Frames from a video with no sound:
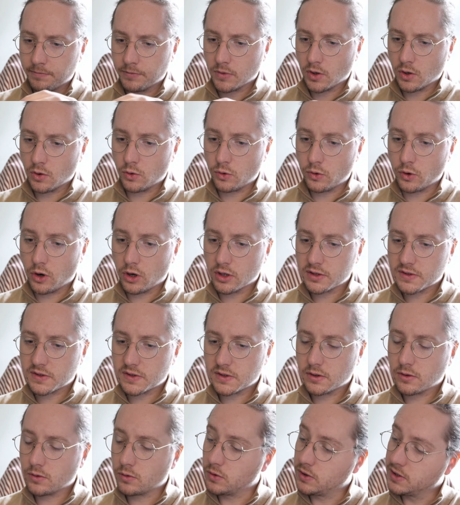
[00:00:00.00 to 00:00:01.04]
rot
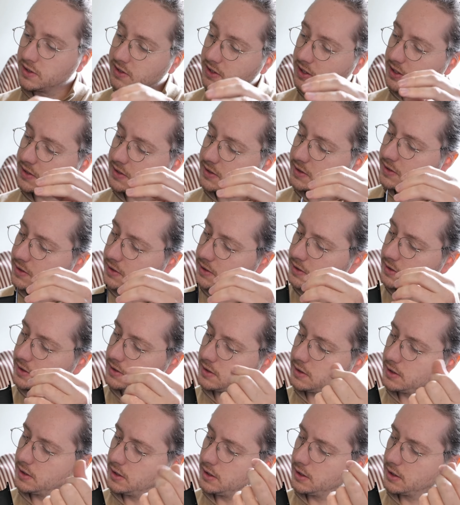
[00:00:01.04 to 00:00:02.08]
resistant
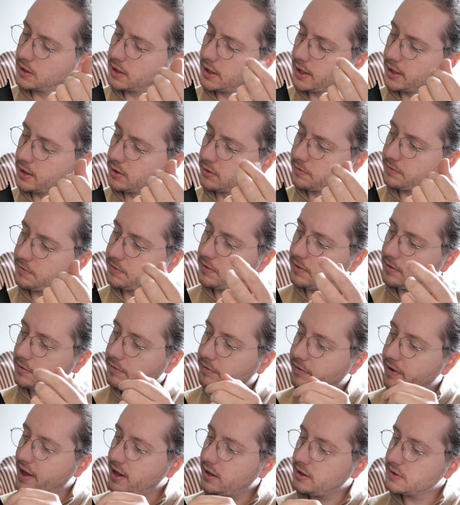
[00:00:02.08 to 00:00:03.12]
kind of
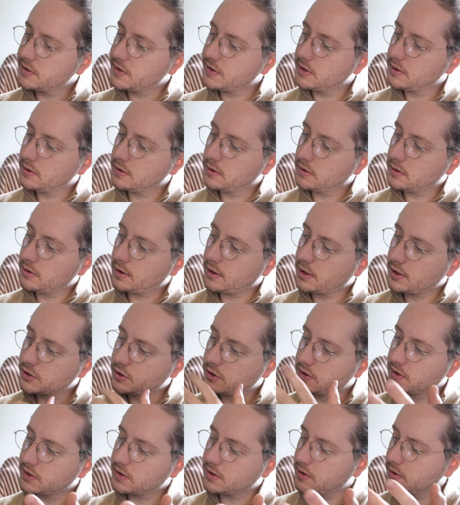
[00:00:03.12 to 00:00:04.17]
felt. I
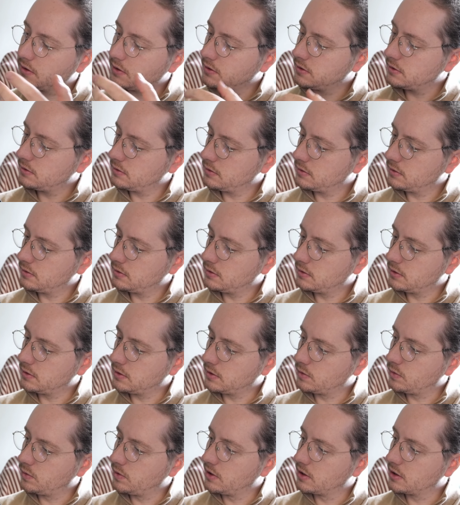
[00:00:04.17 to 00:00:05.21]
just
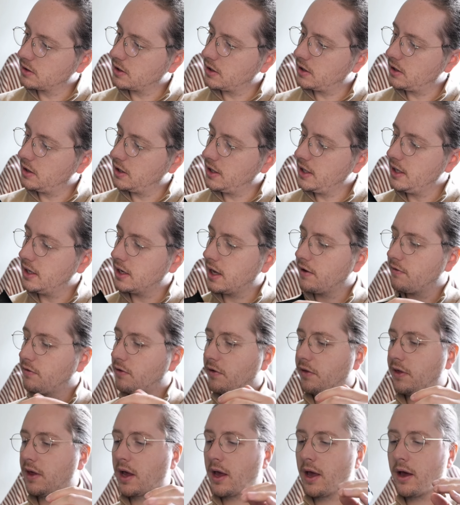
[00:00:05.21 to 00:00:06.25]
will clean
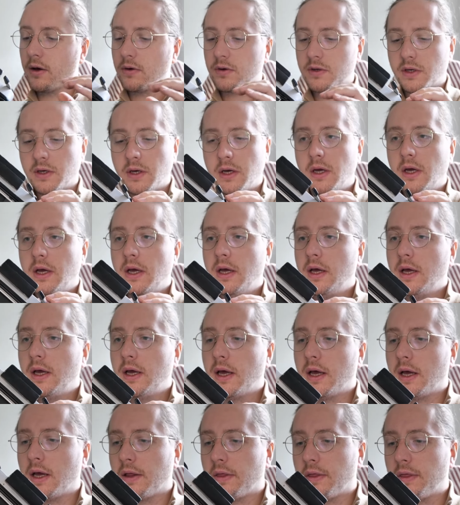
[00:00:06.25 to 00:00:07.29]
everything out,
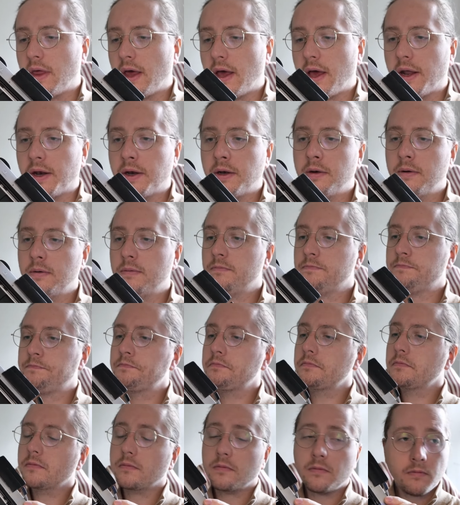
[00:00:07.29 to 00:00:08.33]
and then
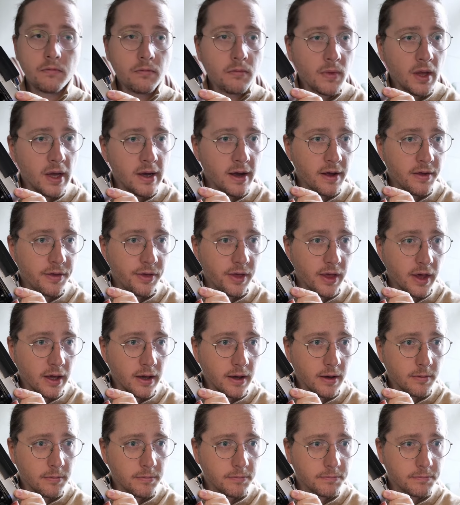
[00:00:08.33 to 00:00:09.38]
I think